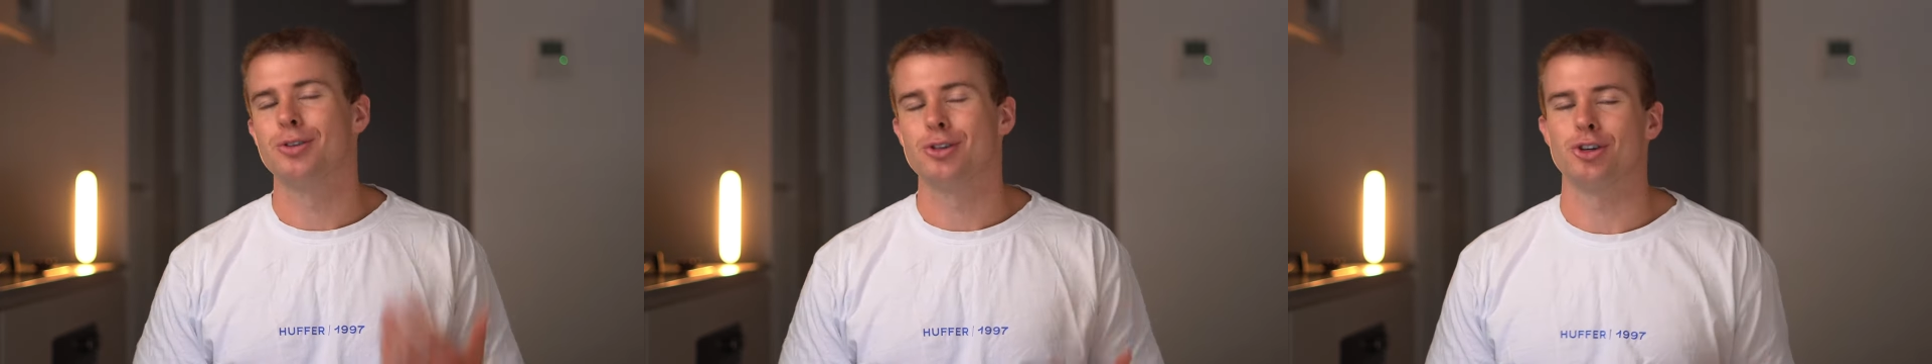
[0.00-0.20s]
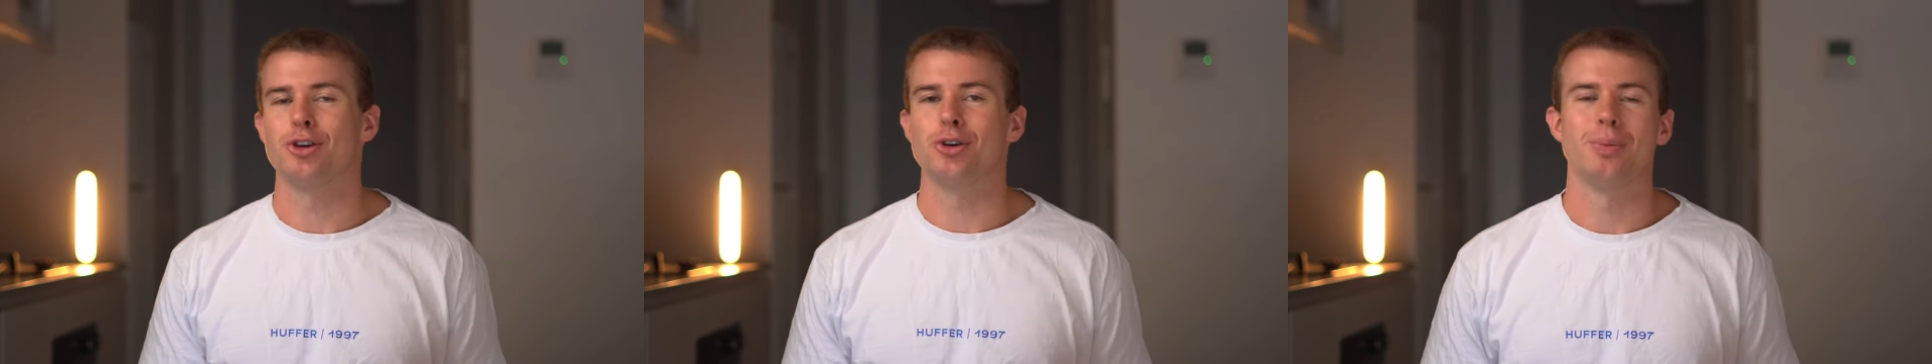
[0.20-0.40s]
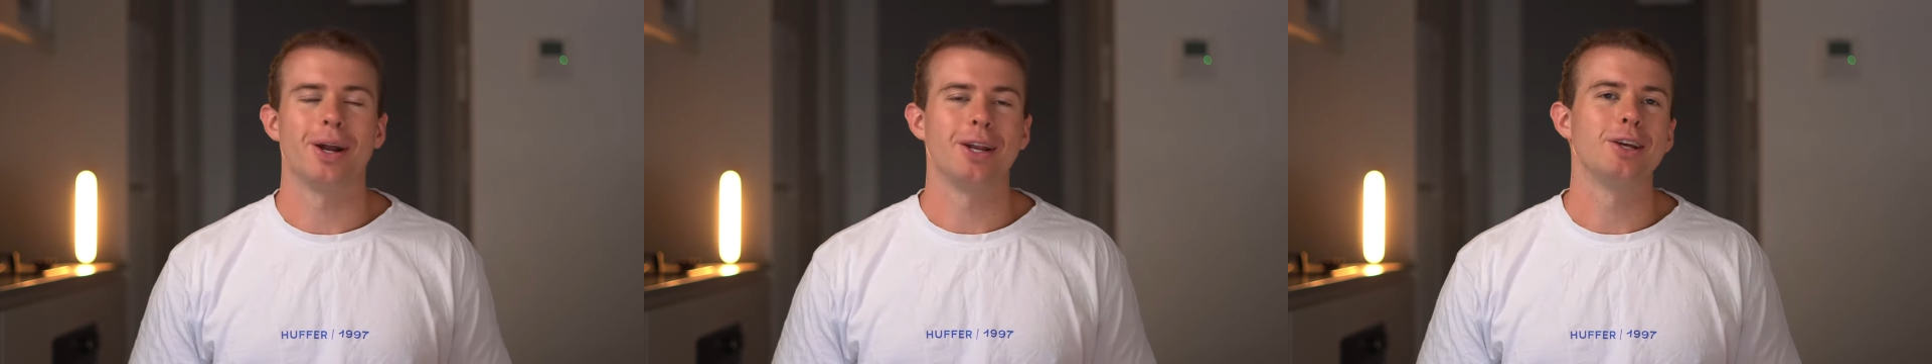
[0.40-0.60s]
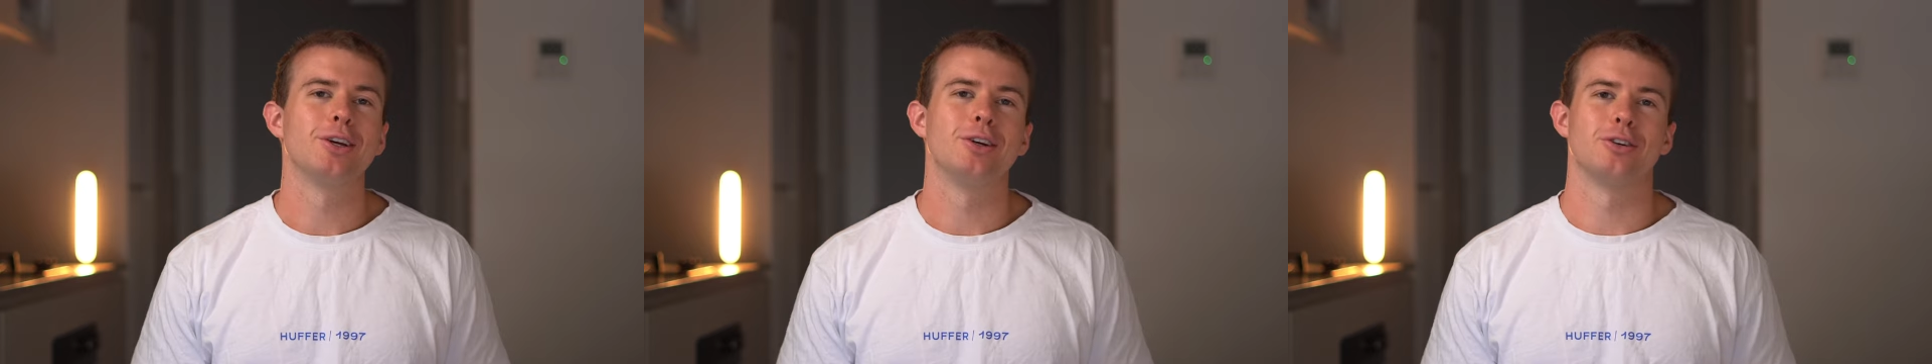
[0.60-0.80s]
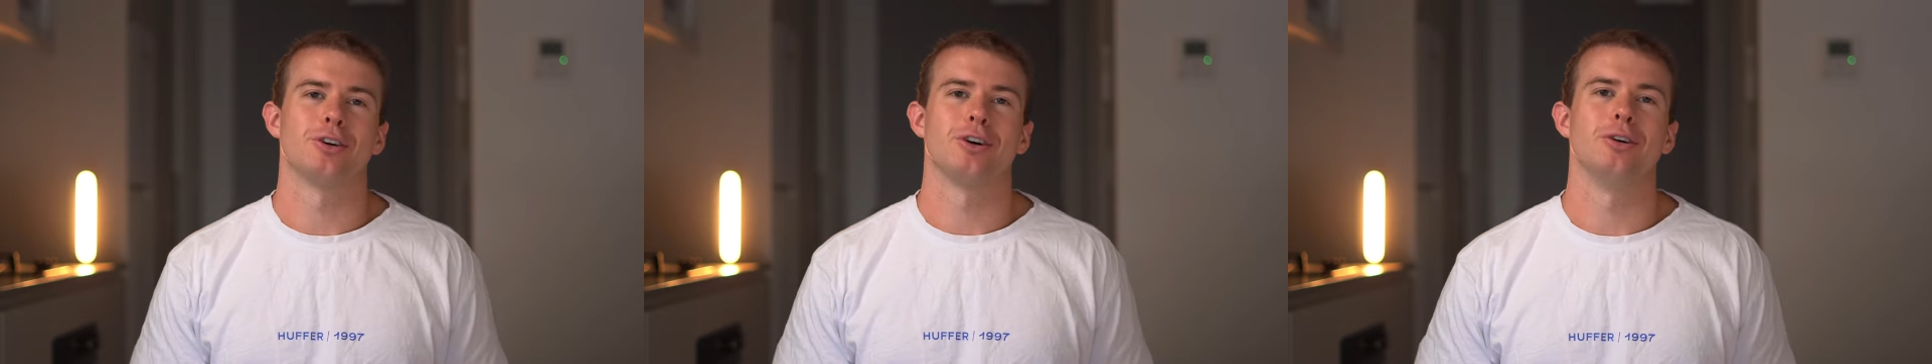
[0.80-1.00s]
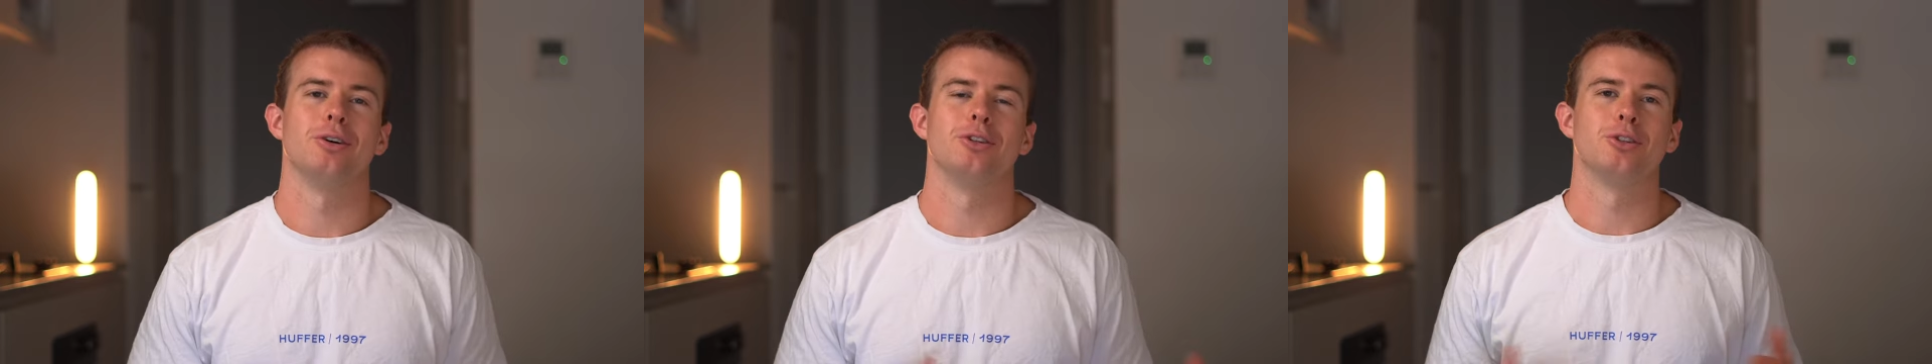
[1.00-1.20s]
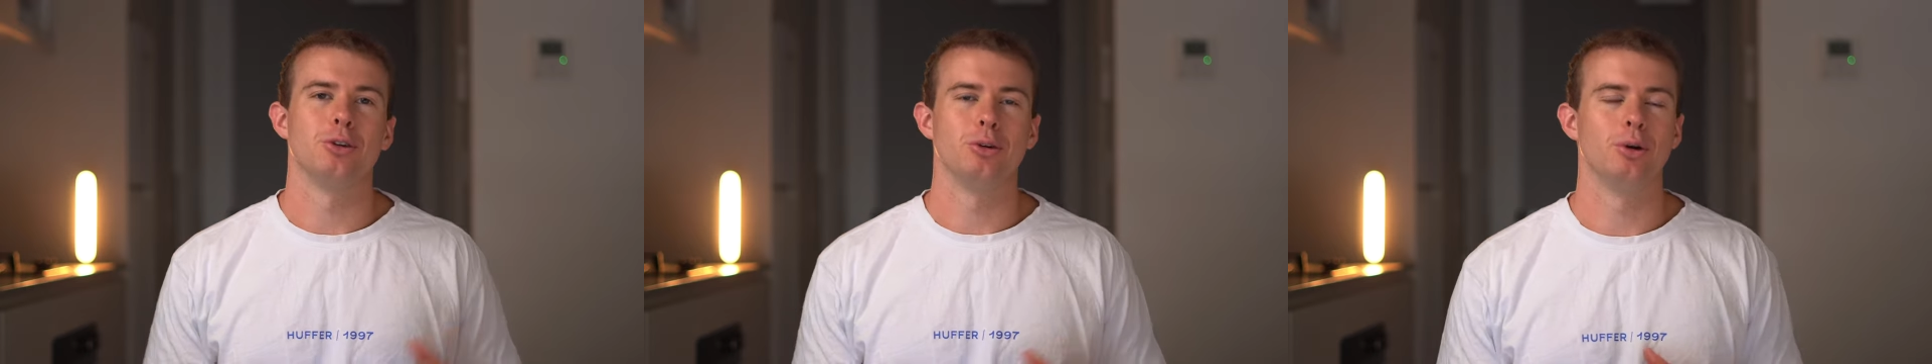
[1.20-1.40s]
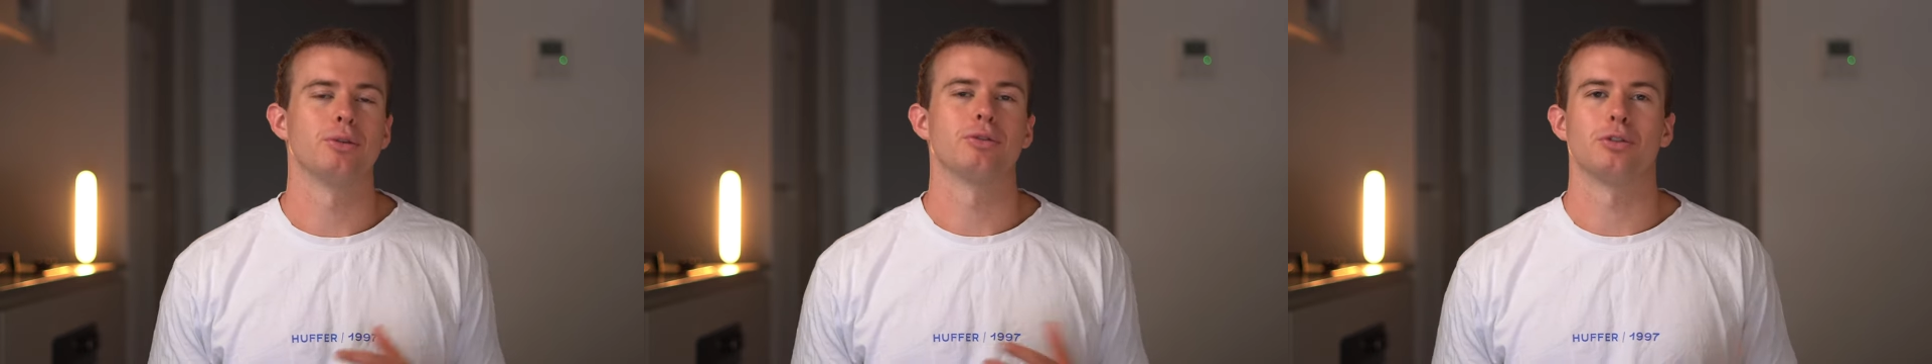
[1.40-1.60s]
So your money can grow in
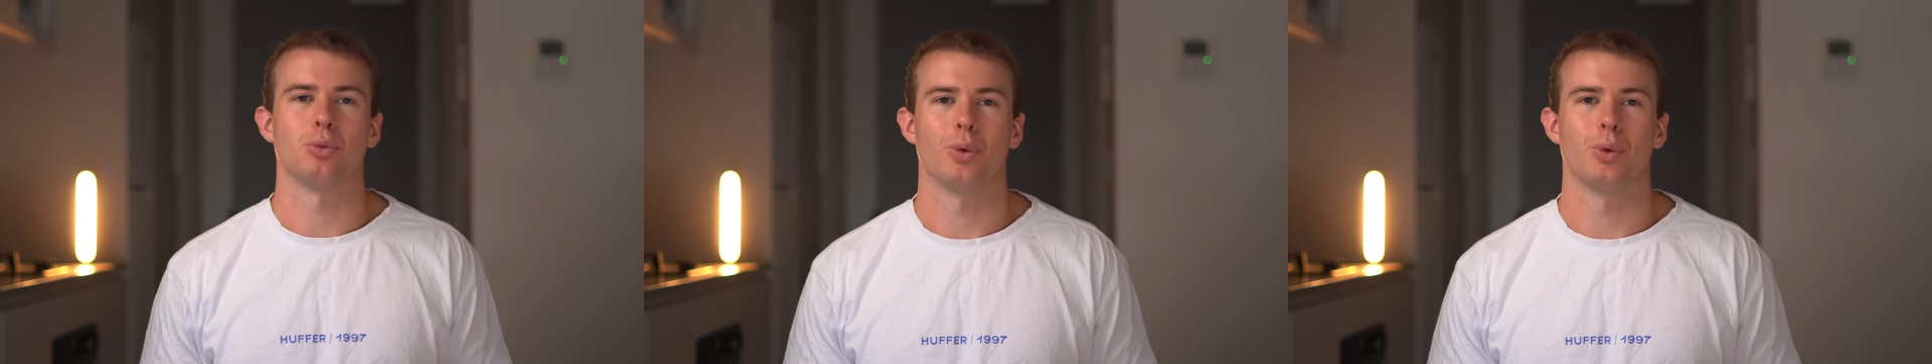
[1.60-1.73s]
two different